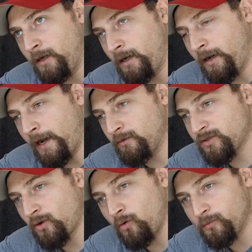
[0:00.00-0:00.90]
I was
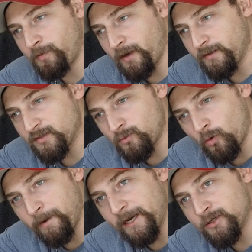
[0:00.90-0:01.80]
told by the
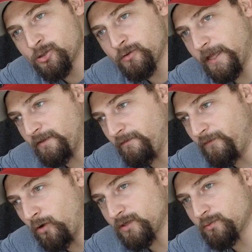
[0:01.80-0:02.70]
store manager that the
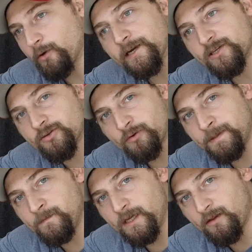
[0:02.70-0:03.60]
votes were
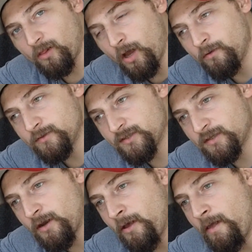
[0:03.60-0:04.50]
extremely
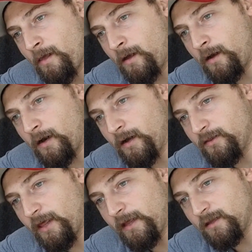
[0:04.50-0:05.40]
close,
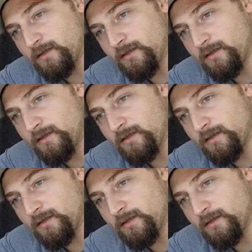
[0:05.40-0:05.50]
that the